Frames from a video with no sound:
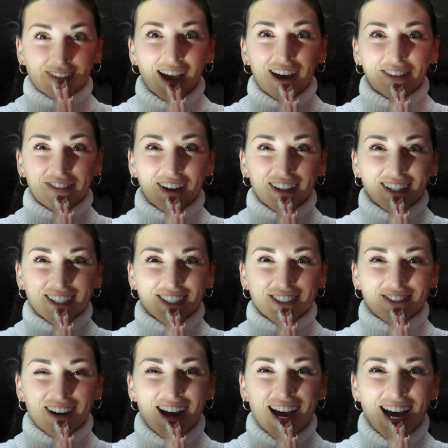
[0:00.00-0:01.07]
I found the
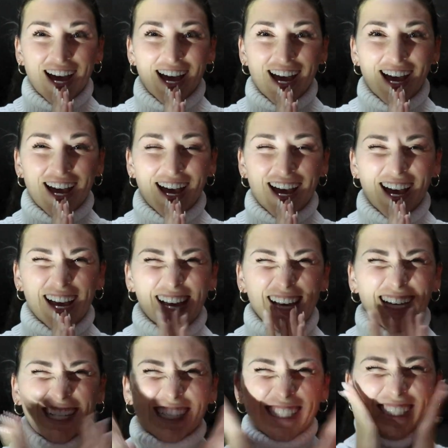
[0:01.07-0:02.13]

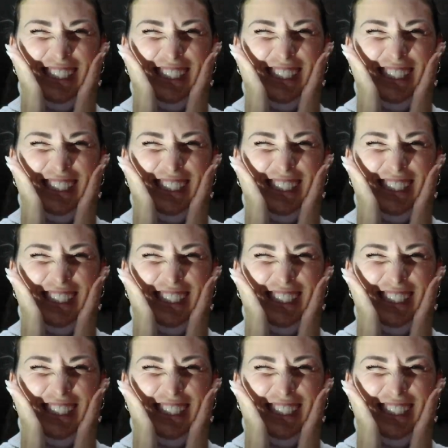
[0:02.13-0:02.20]
dress!